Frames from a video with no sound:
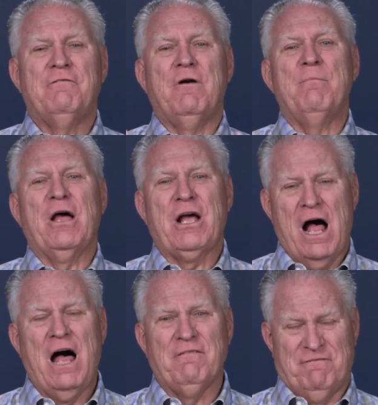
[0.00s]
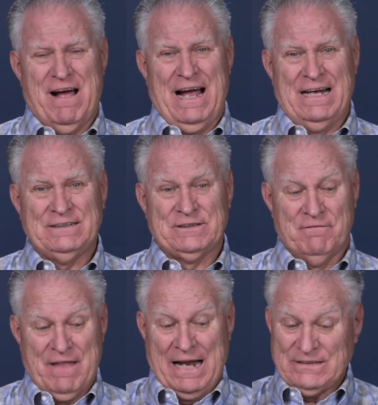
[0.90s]
from the confines
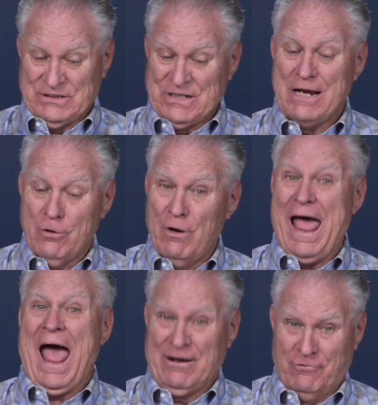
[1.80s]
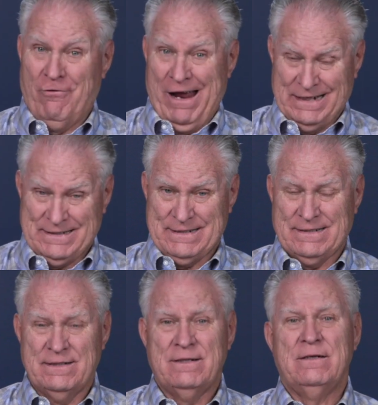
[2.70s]
of that single
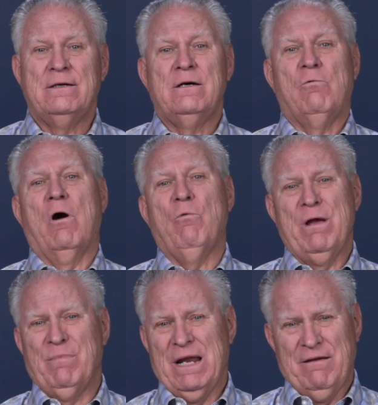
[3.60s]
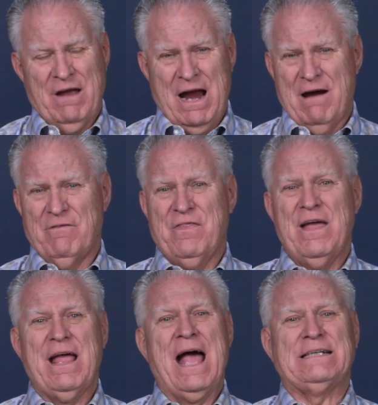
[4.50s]
address where we believe
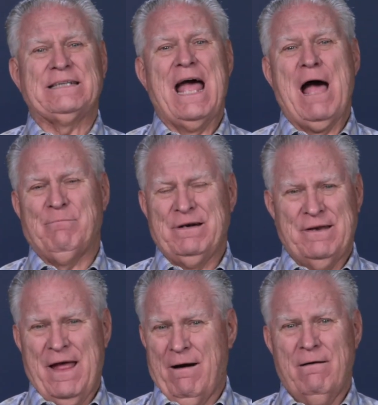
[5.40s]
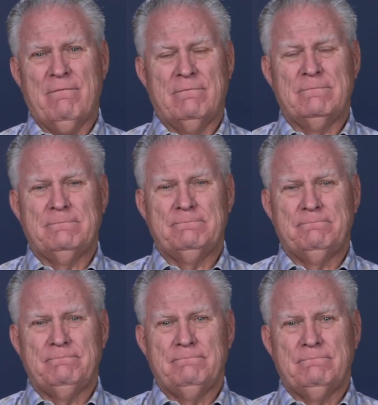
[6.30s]
everything has to happen there.
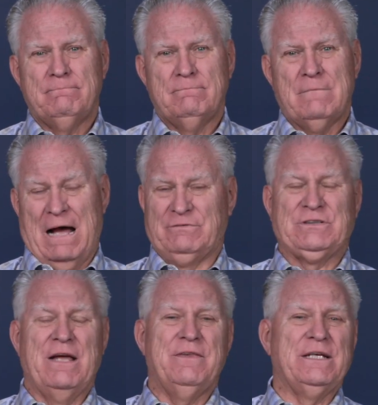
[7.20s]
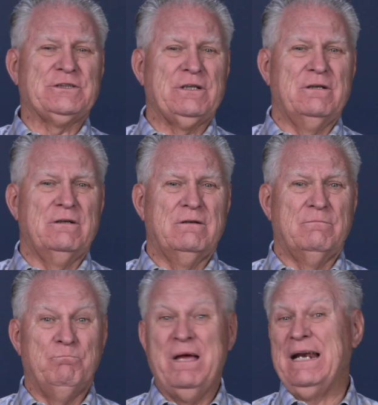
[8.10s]
I've said this
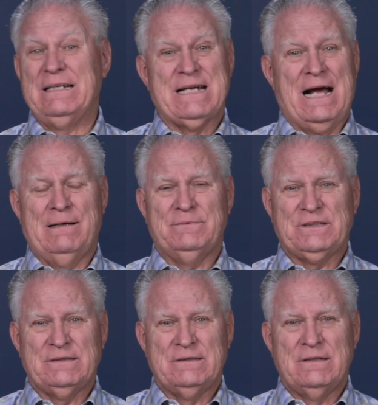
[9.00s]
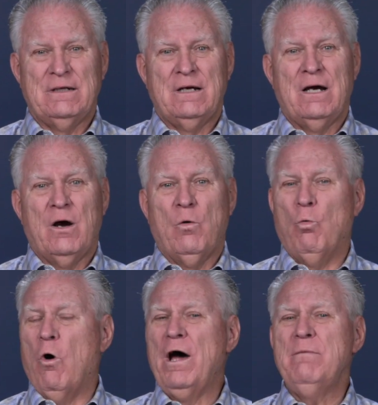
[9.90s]
many times.
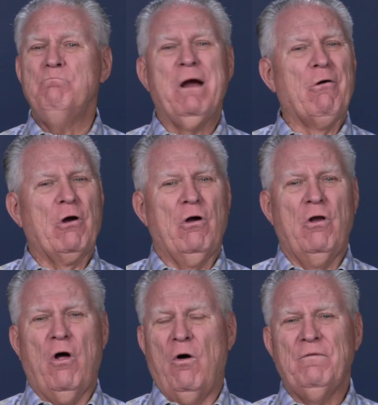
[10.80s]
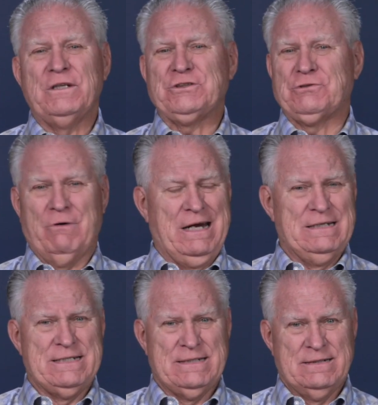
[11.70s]
One miracle on the
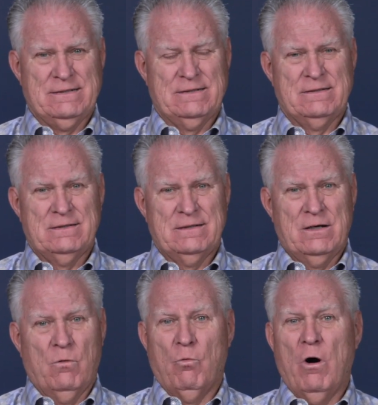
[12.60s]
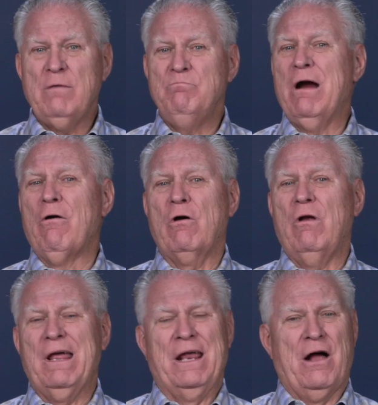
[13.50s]
street, one
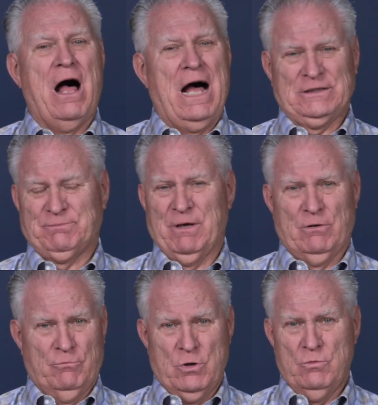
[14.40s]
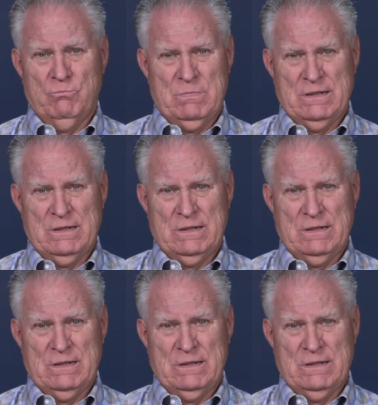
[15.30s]
miracle in a hospital room,